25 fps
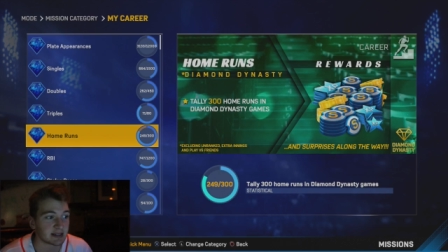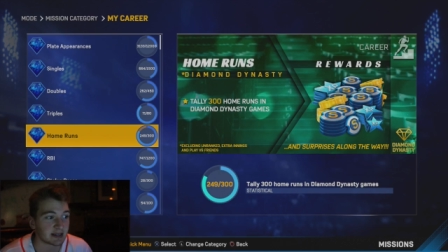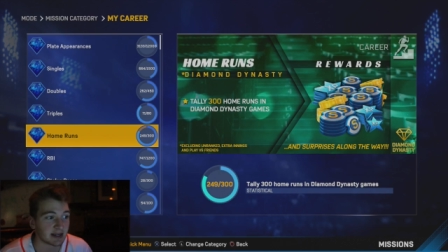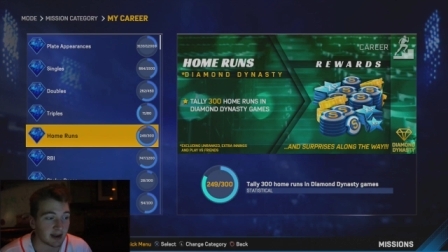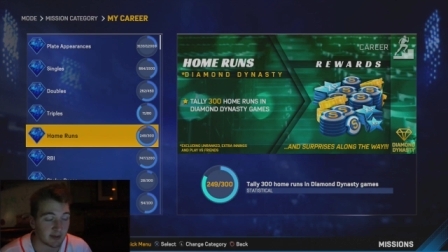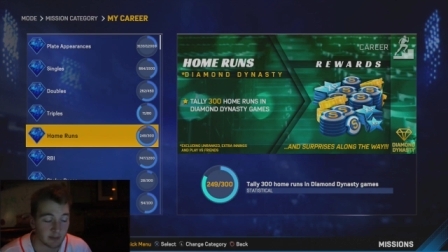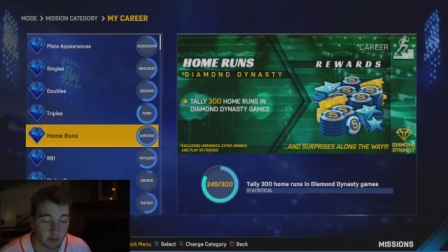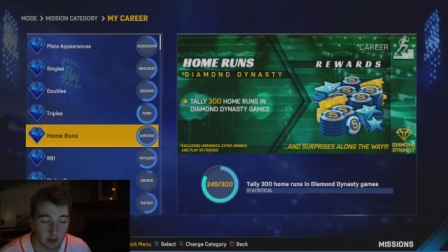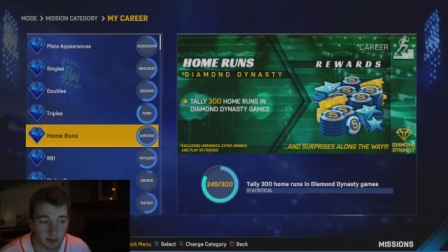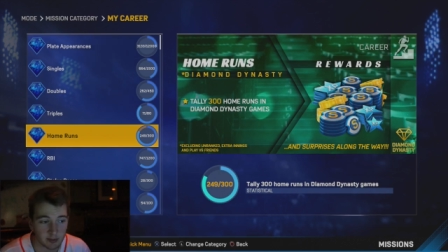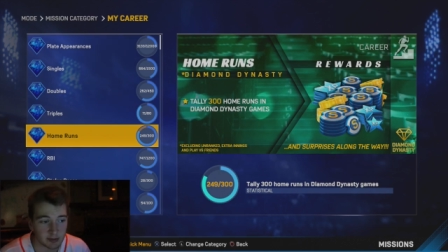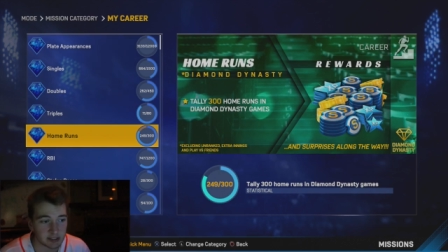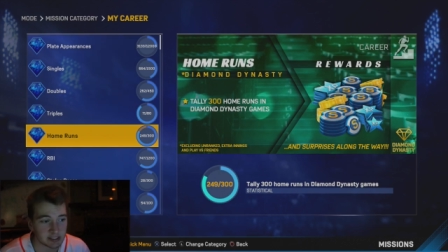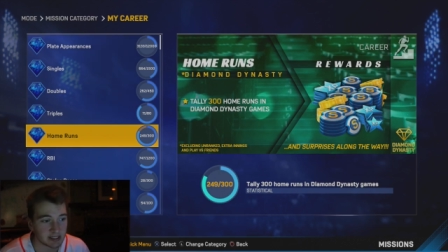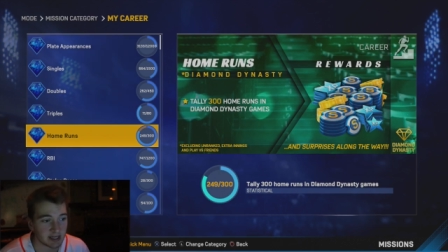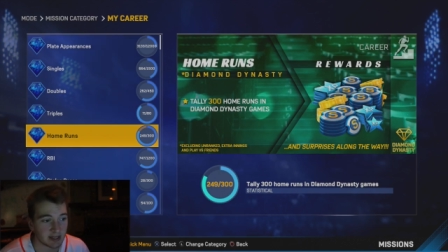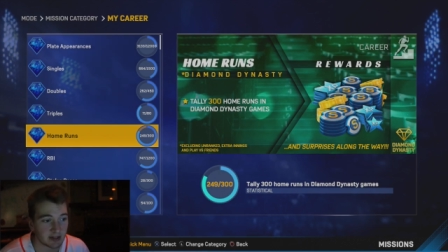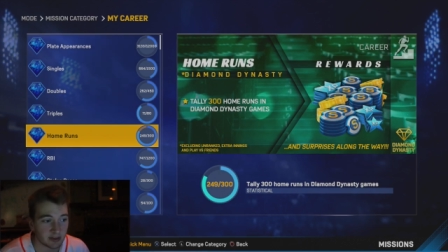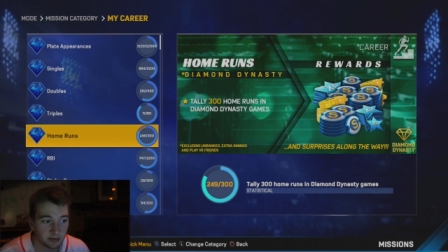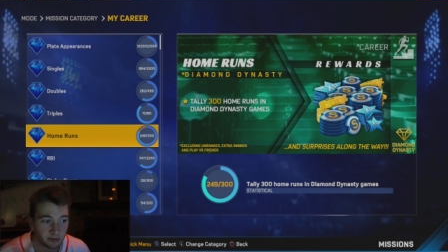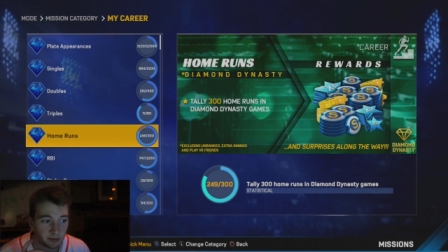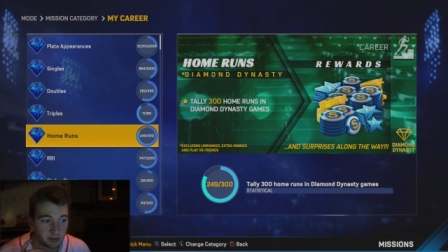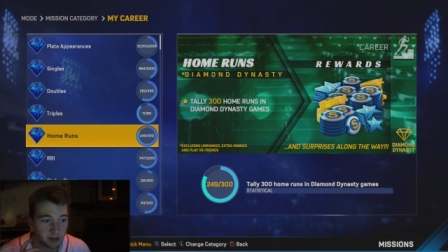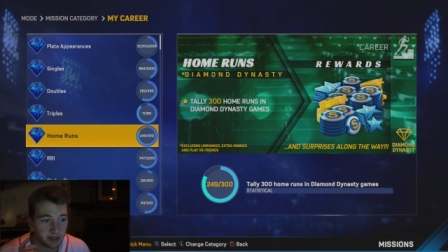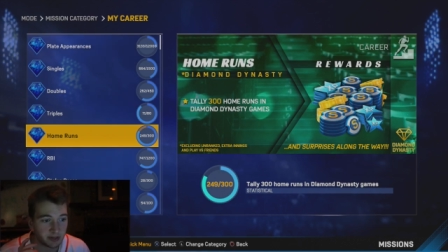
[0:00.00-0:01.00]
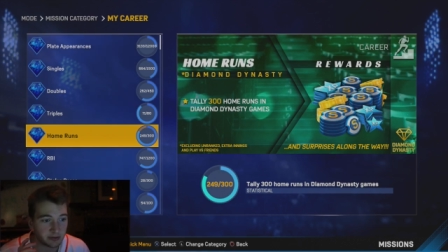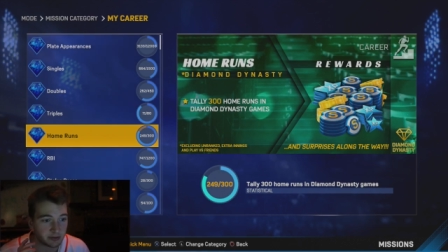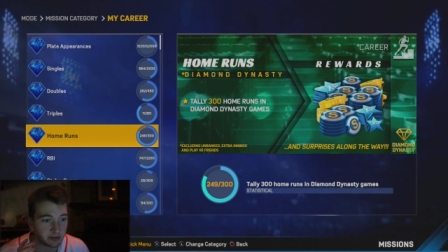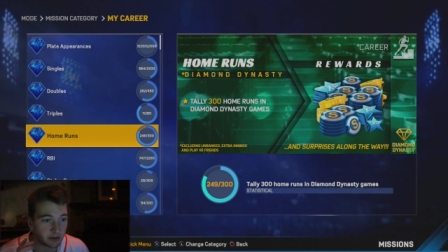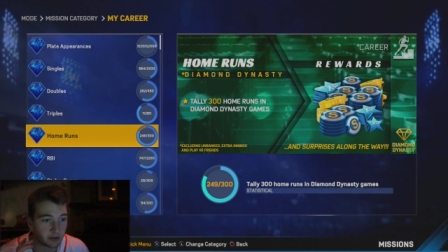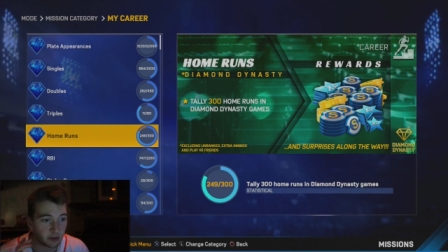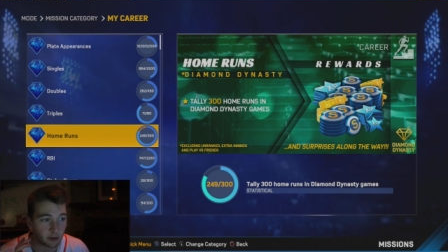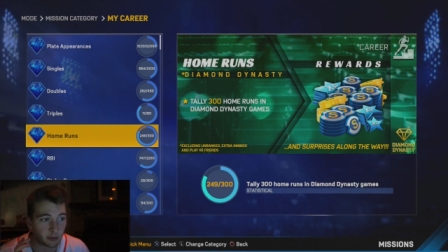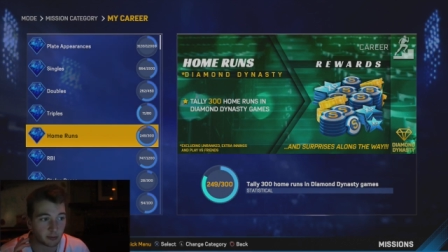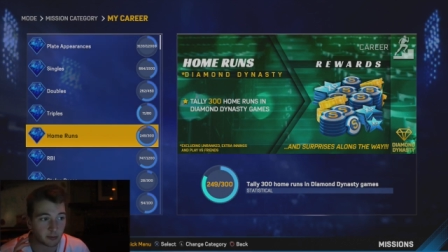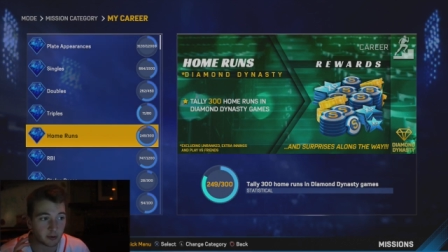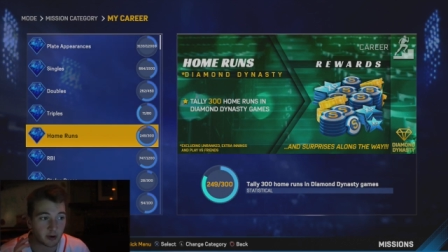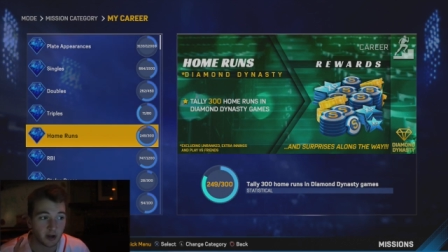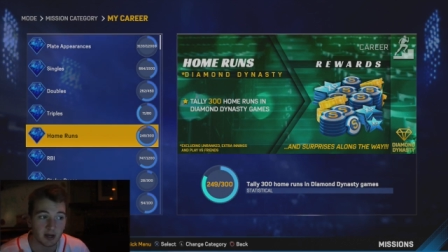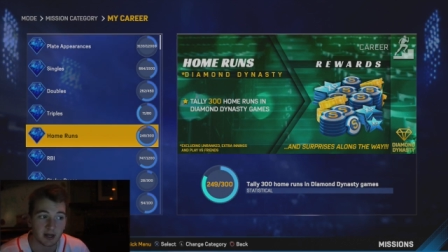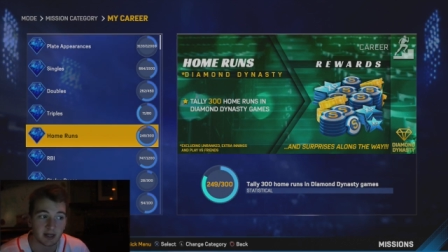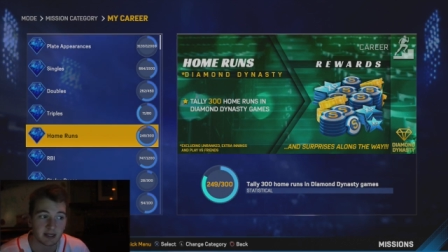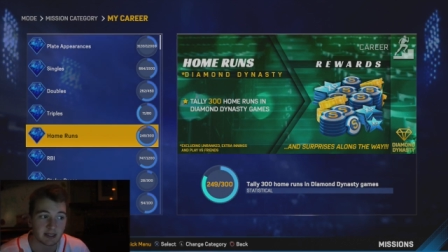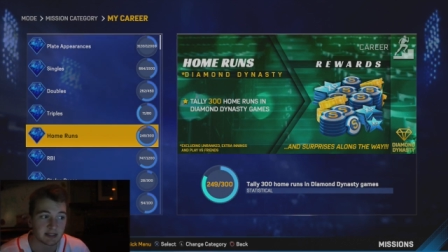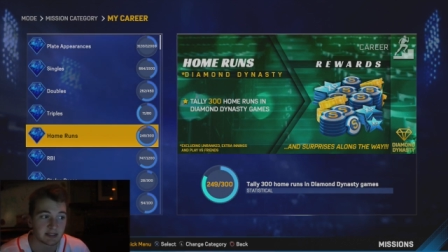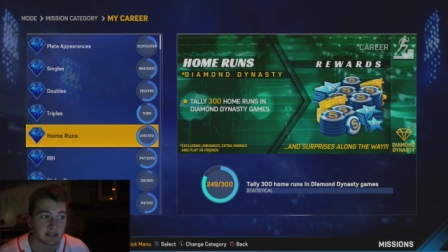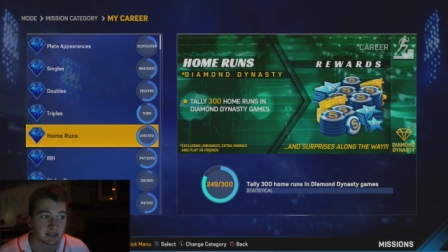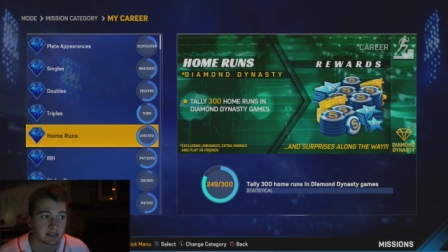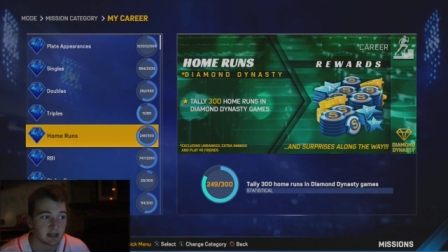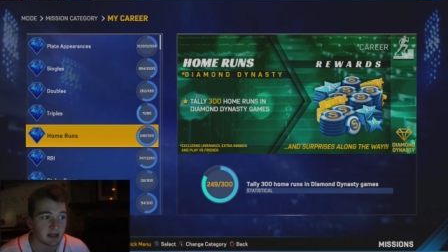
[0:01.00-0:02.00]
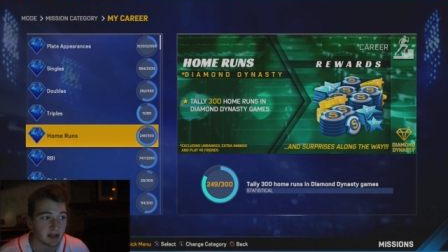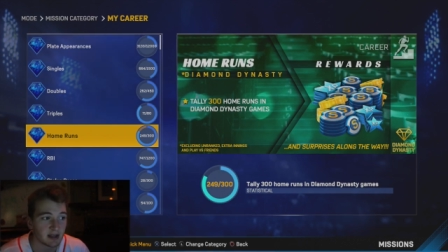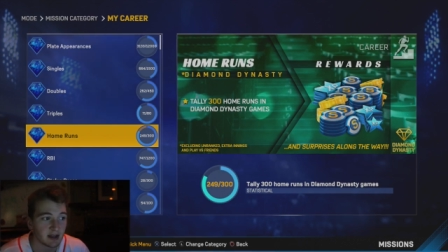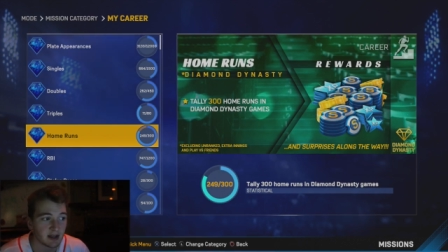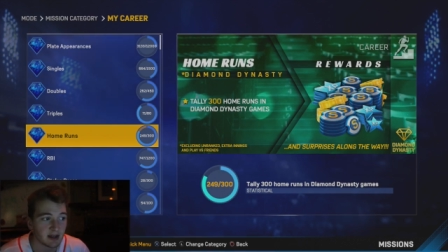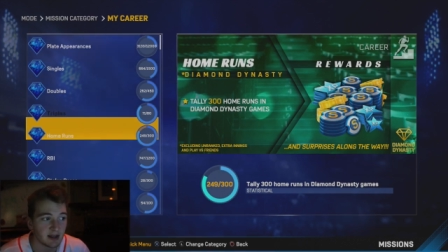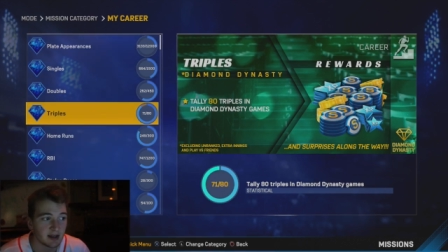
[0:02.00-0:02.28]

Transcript: Like I'm almost at 300 home runs.